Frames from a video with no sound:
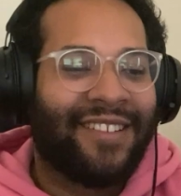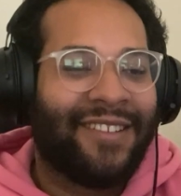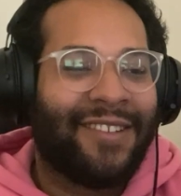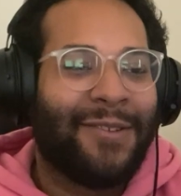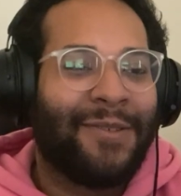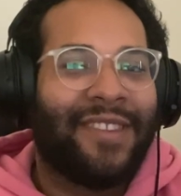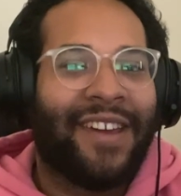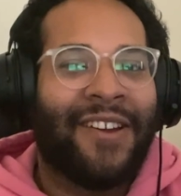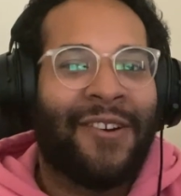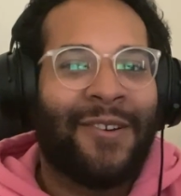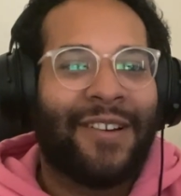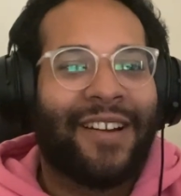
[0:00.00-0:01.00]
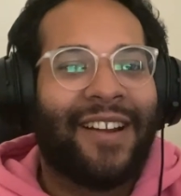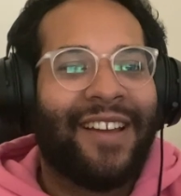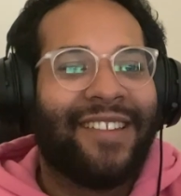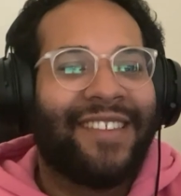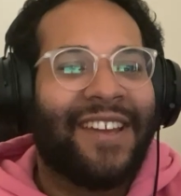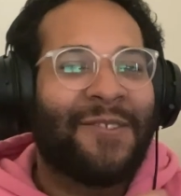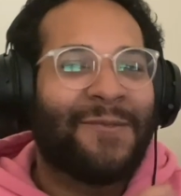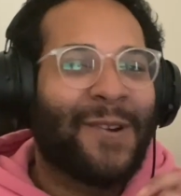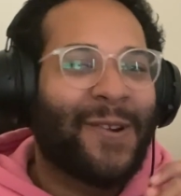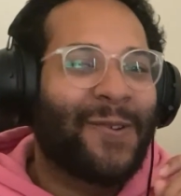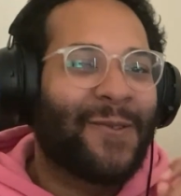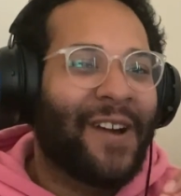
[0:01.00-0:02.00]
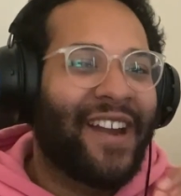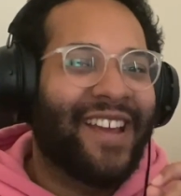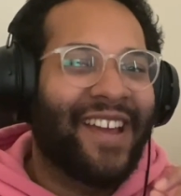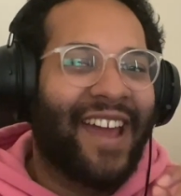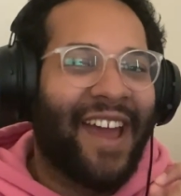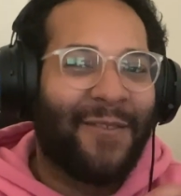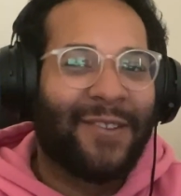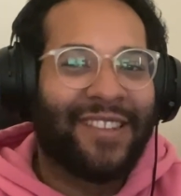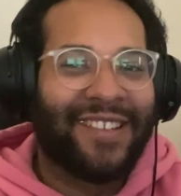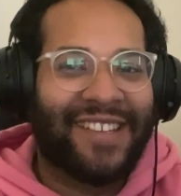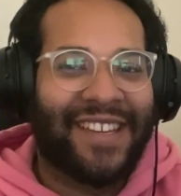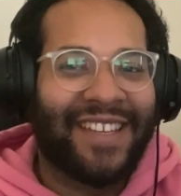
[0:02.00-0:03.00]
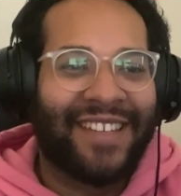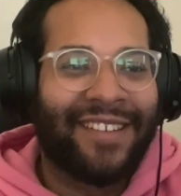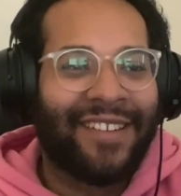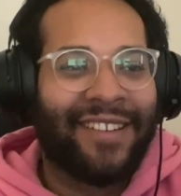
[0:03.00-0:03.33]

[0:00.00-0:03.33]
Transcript: Dude, they are they are regretting having this kid.